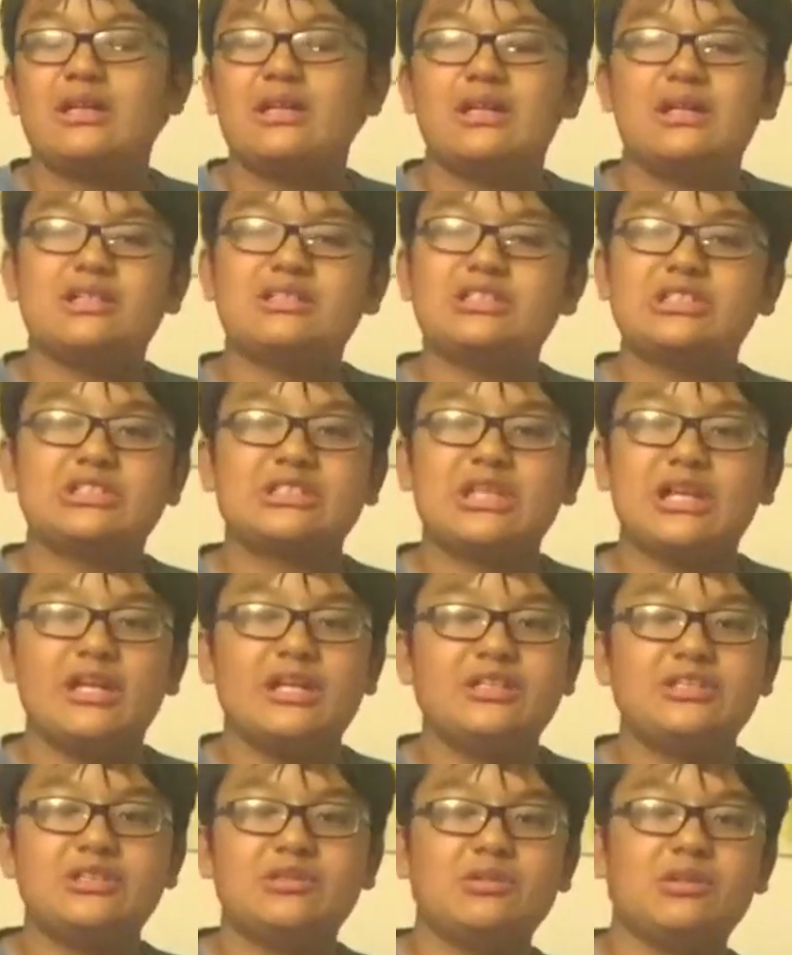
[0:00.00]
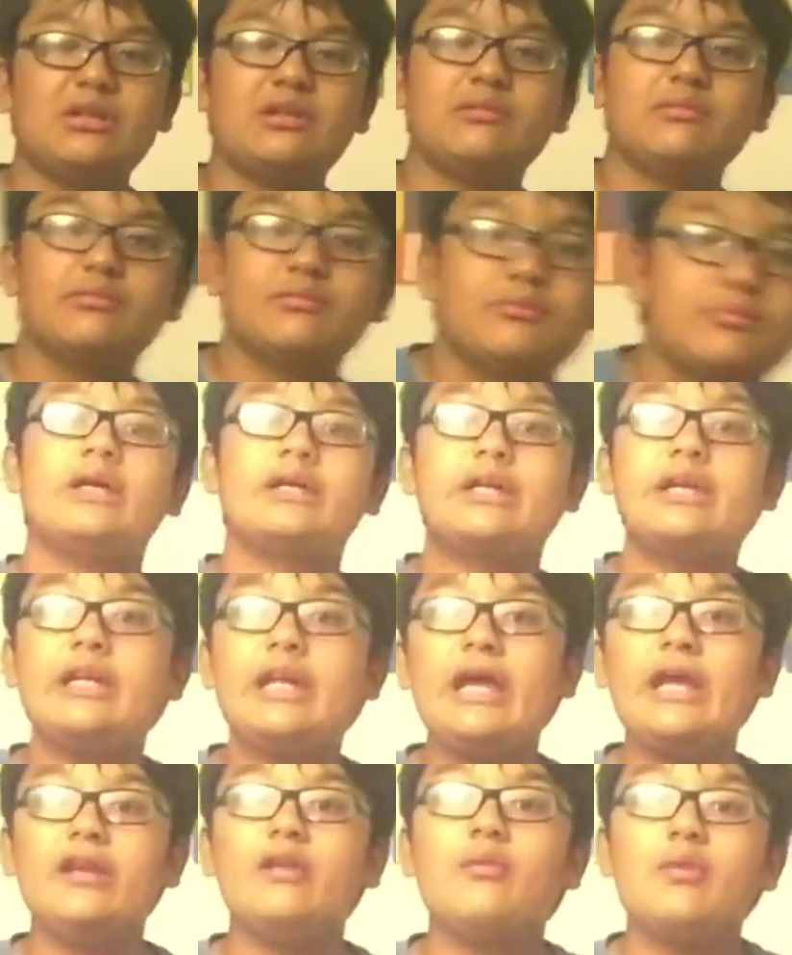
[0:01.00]
Let's just get into it. Can
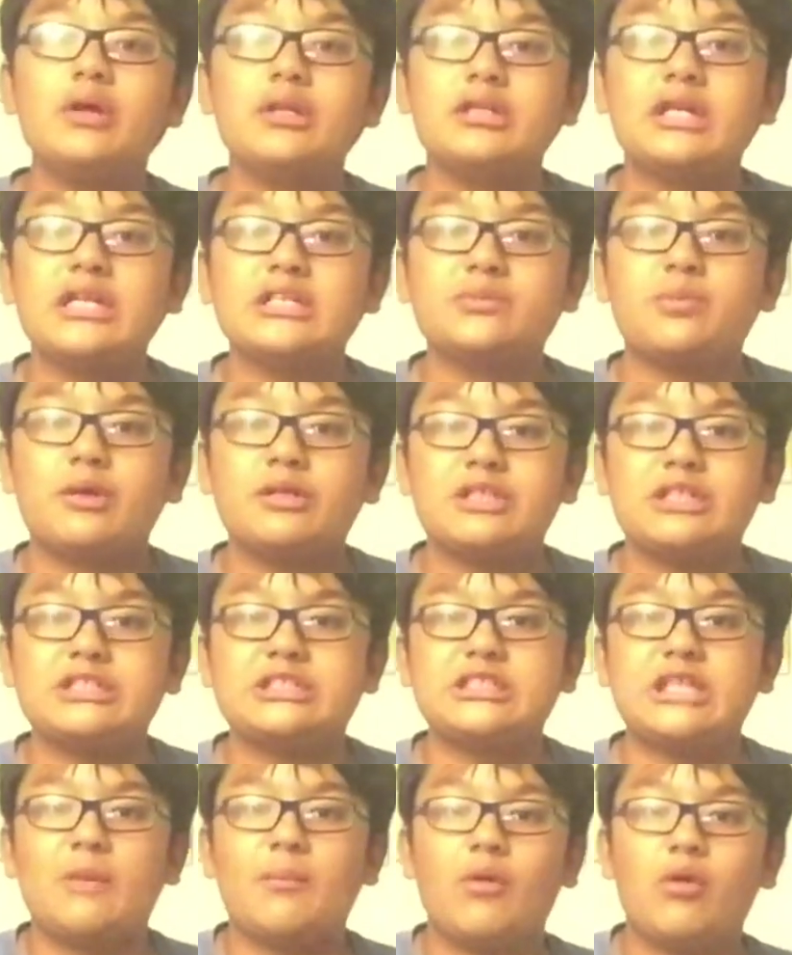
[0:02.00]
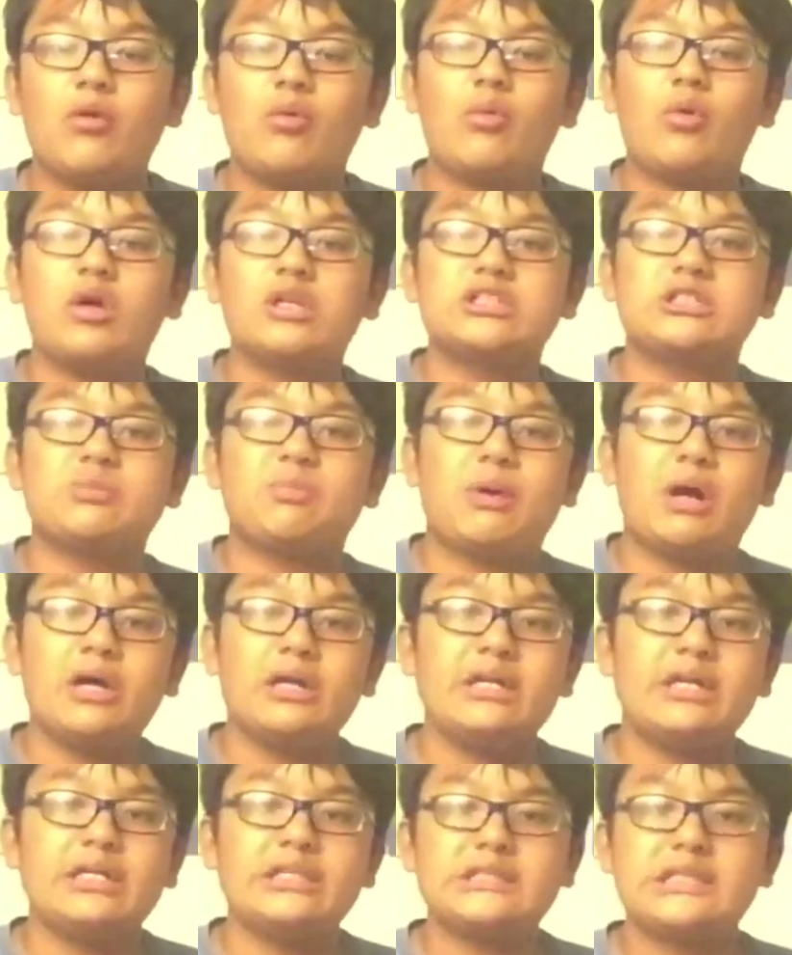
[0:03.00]
anyone guess what this number 1
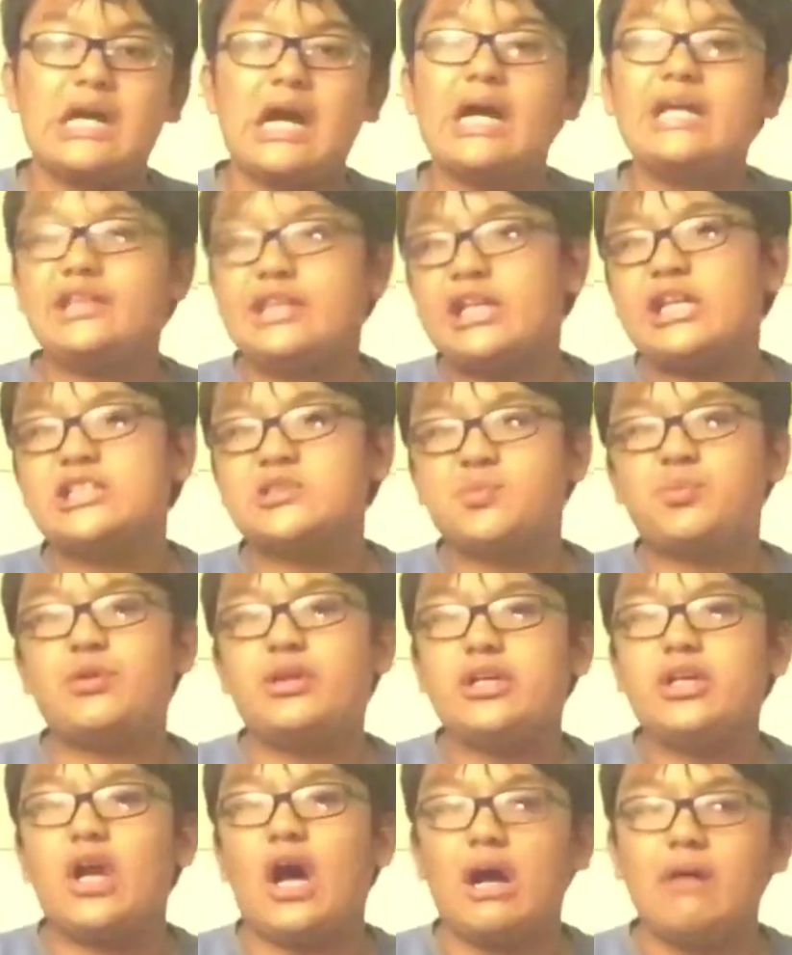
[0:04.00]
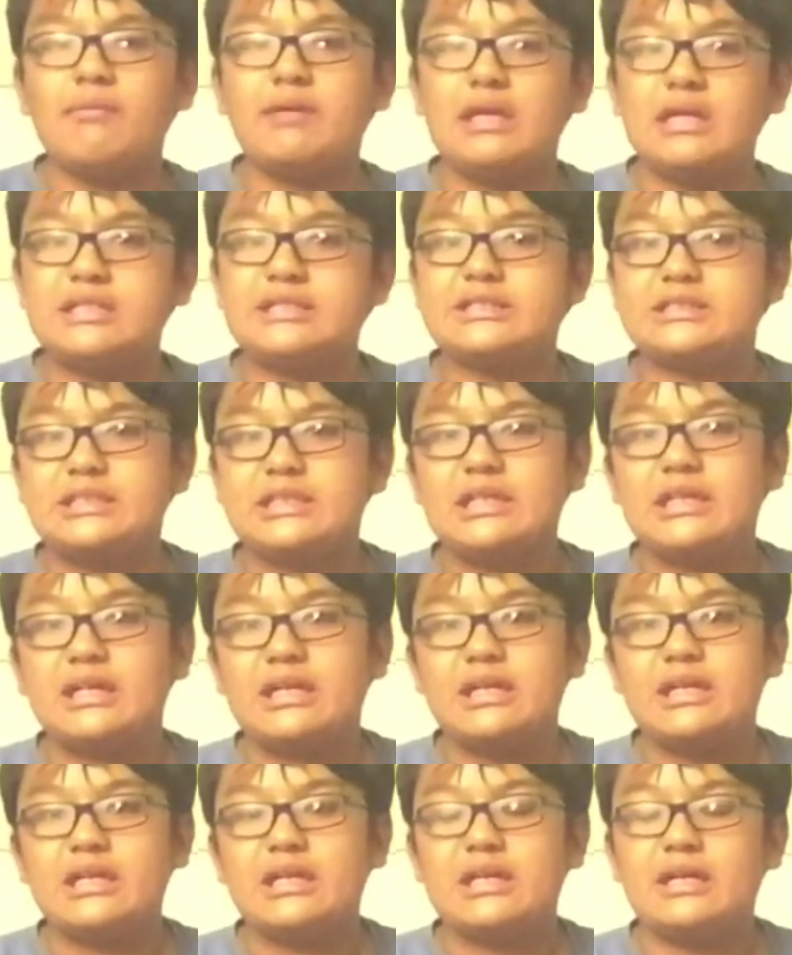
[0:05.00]
spot is? I think it's pretty obvious.
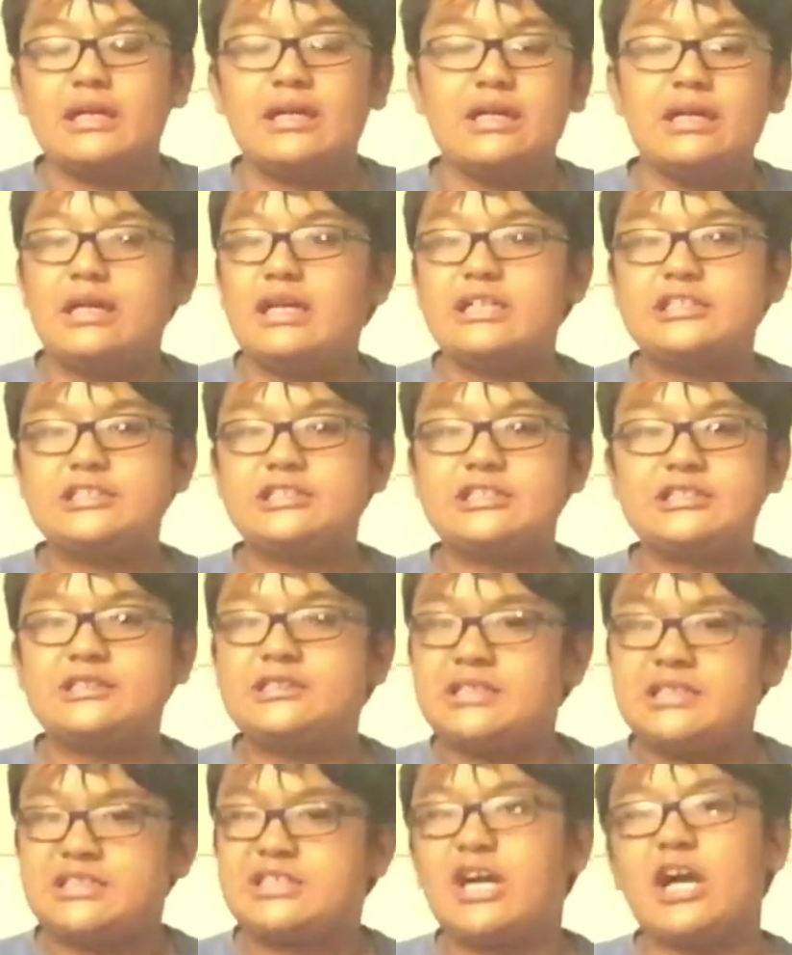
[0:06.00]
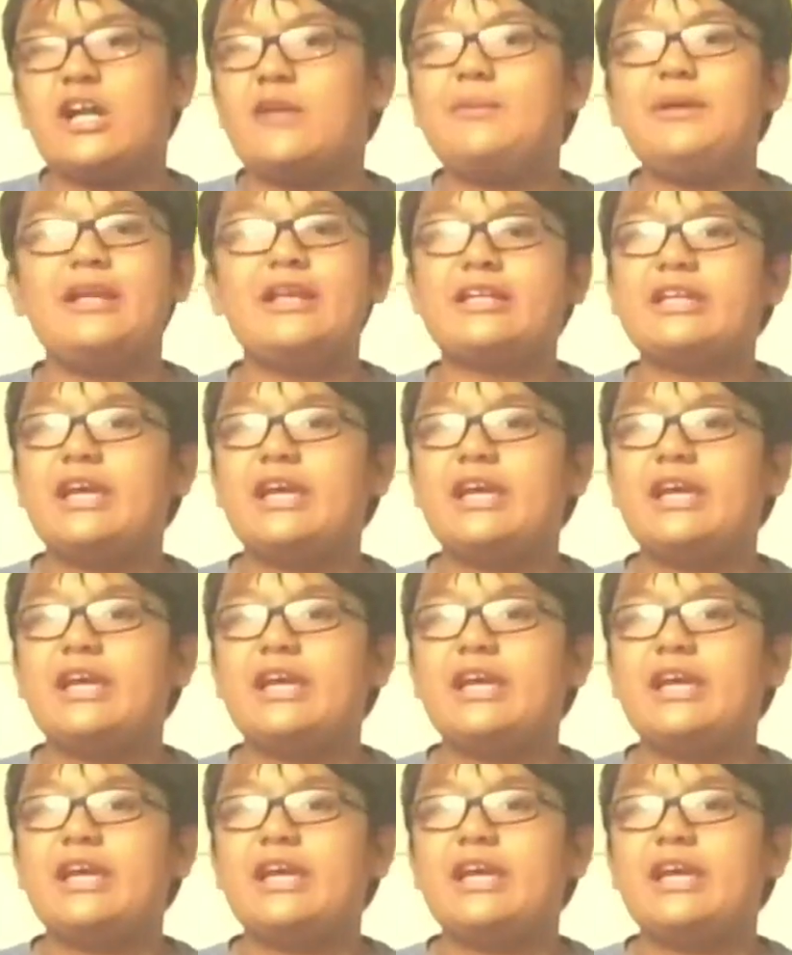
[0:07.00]
It's gotta be the